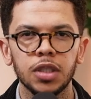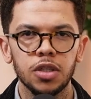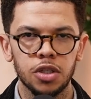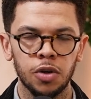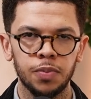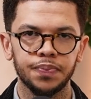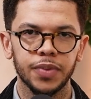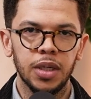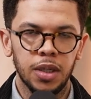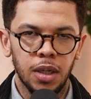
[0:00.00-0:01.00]
So
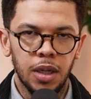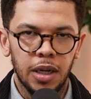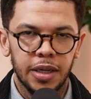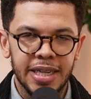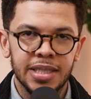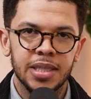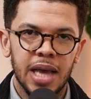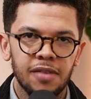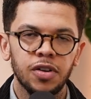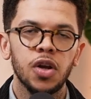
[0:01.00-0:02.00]
Let's
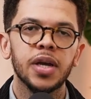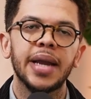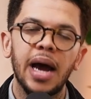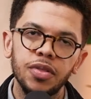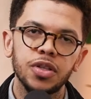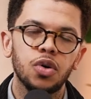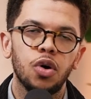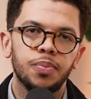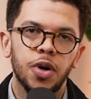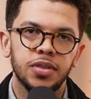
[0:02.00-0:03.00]
have a look at how this
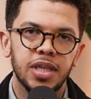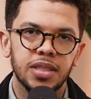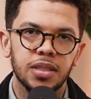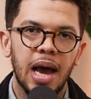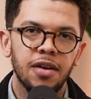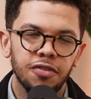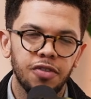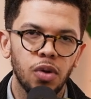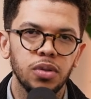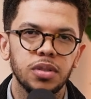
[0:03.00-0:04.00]
court process
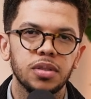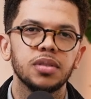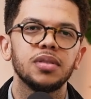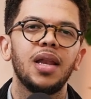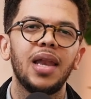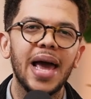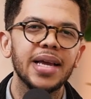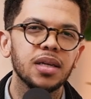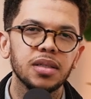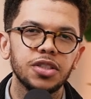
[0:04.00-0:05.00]
unfolds.
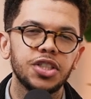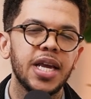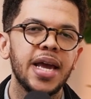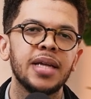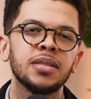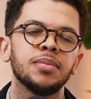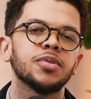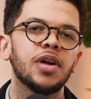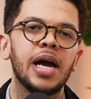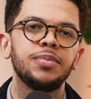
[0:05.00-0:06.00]
Like, share, and
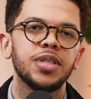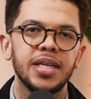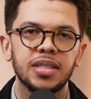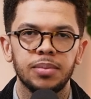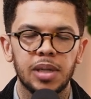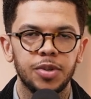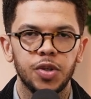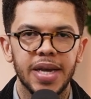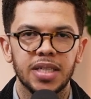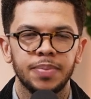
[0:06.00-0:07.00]
subscribe to
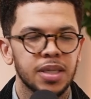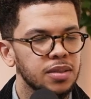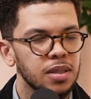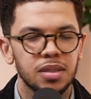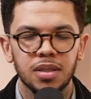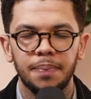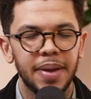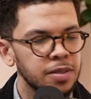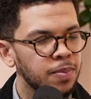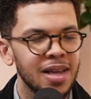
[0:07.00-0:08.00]
SMWX because this is the
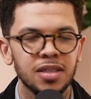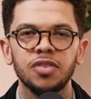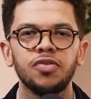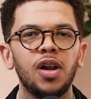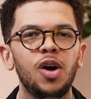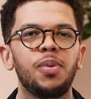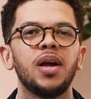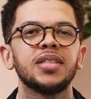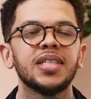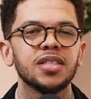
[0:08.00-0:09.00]
best place to follow
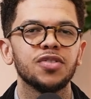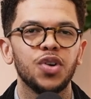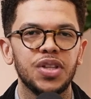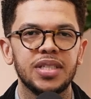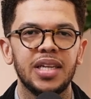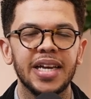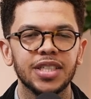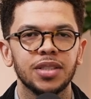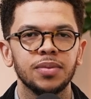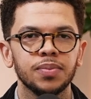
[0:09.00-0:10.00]
politics for this
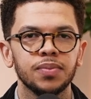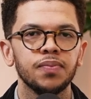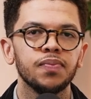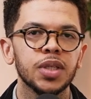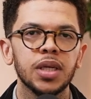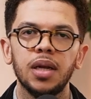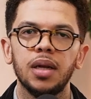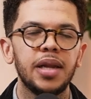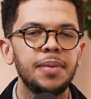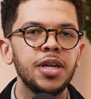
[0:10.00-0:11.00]
election.
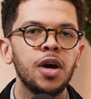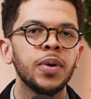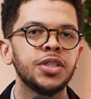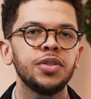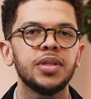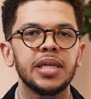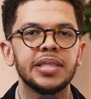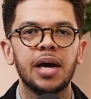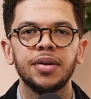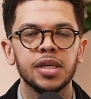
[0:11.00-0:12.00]
Let me know what you think
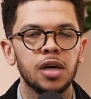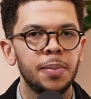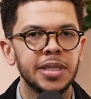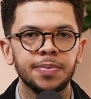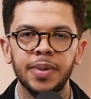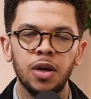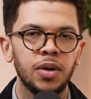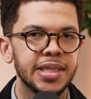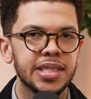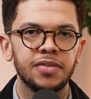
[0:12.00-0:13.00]
down in the comments below.
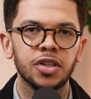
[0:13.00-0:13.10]
Let's have a